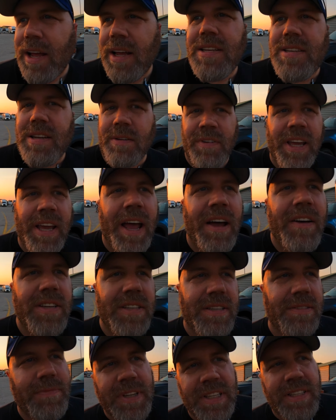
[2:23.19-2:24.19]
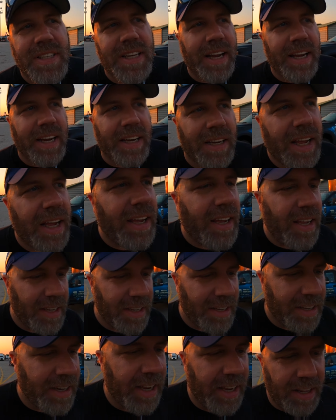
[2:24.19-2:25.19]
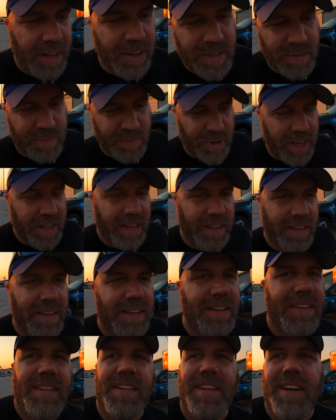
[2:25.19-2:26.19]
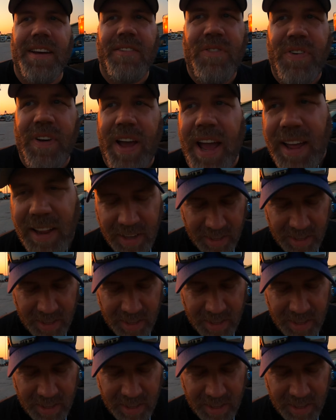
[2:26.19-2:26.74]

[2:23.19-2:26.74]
Some of you guys have been saying, "Hey, you need to lose some weight. You looking fat."